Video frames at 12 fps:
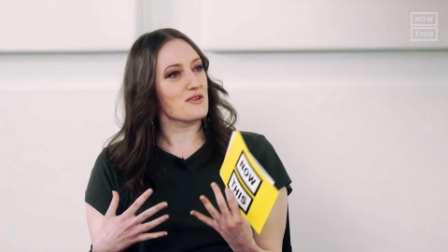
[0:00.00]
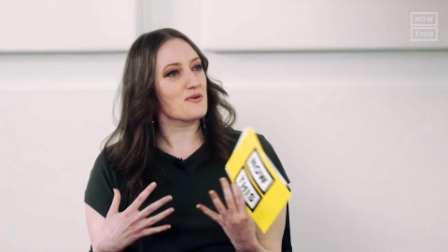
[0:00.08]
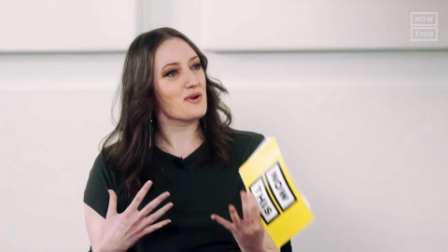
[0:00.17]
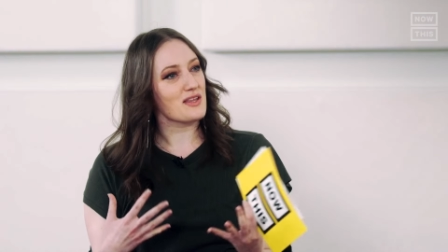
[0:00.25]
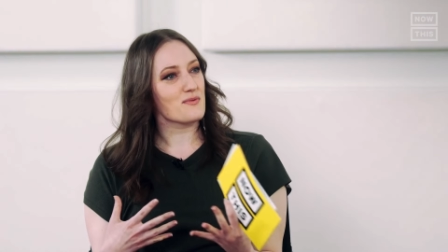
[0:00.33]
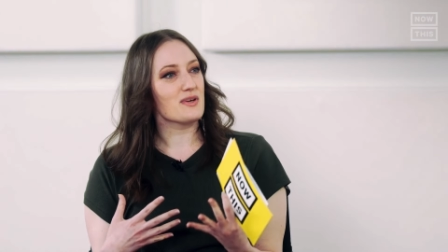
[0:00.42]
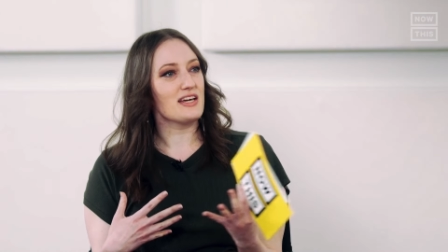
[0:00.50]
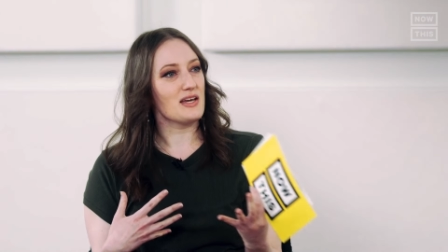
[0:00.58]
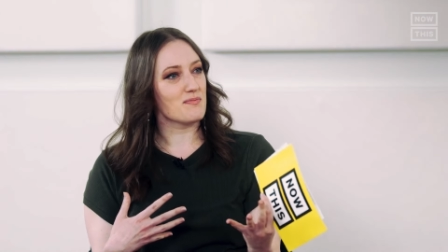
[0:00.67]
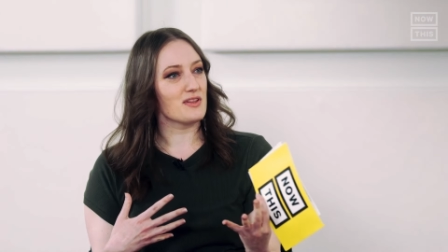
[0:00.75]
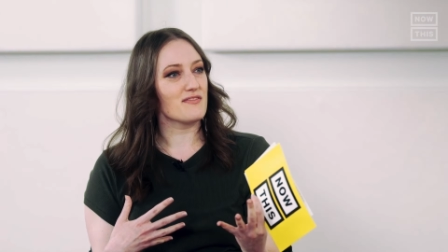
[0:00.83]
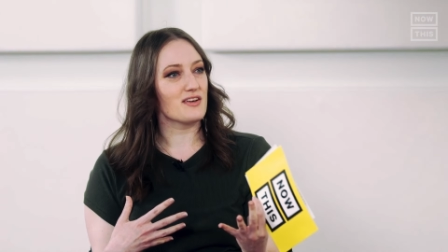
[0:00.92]
you know the way that we
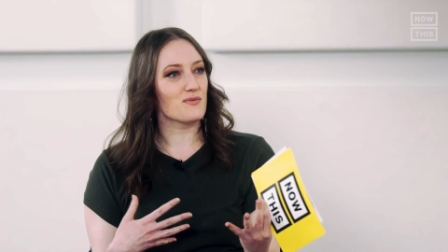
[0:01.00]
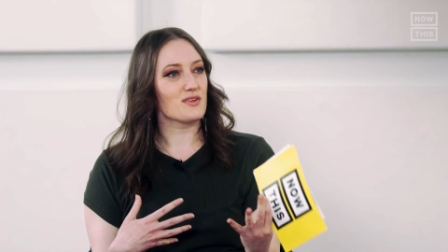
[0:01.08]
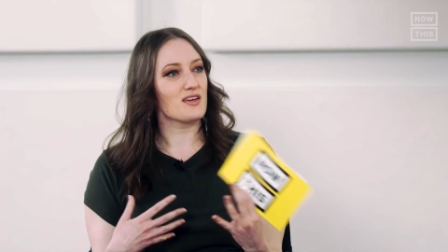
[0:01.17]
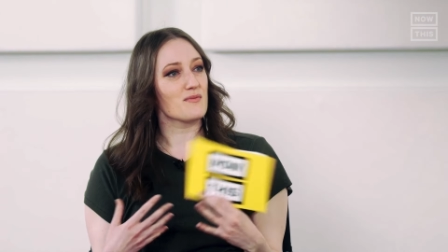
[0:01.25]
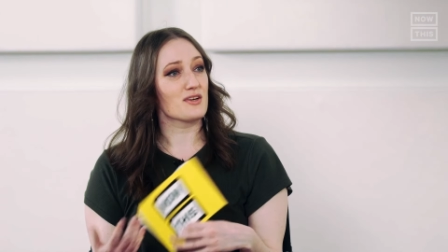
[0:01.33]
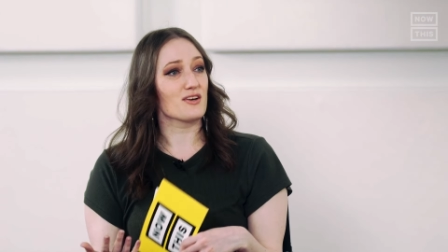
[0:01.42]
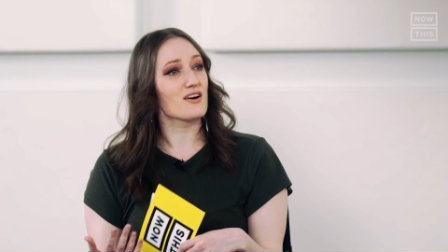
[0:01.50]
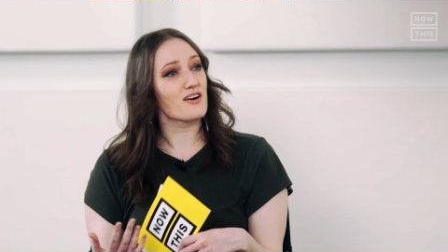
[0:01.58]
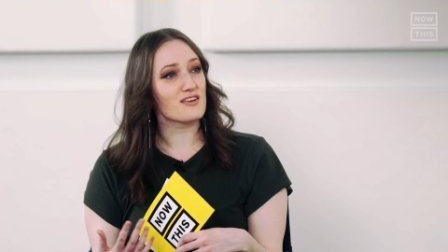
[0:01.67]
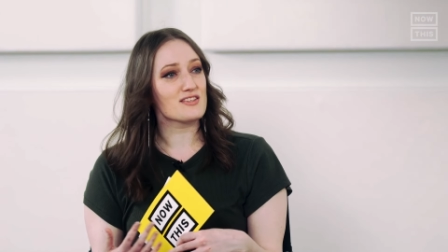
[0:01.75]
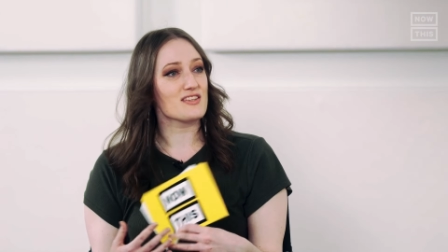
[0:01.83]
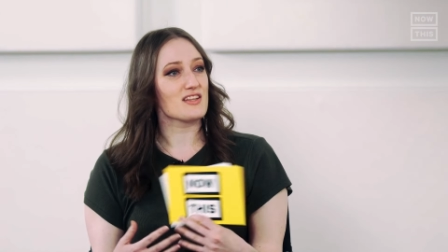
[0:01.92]
keep living with them in our
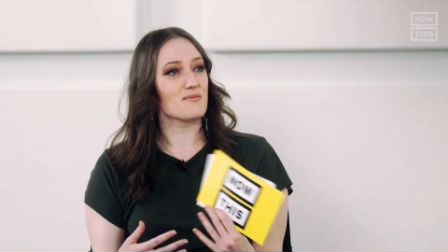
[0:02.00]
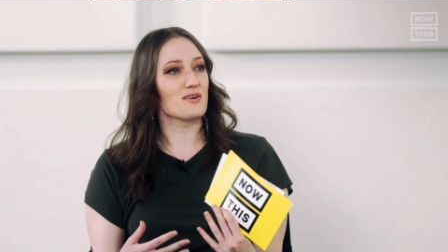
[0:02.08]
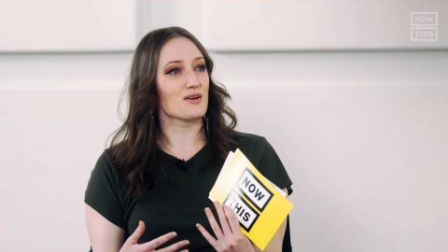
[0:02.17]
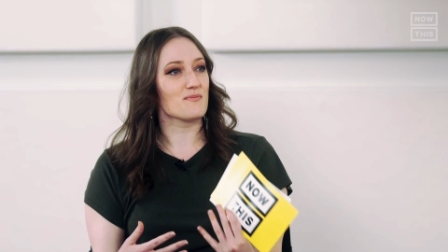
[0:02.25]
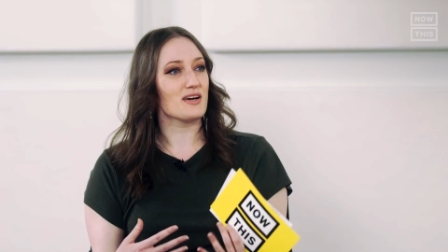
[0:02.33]
hearts and them in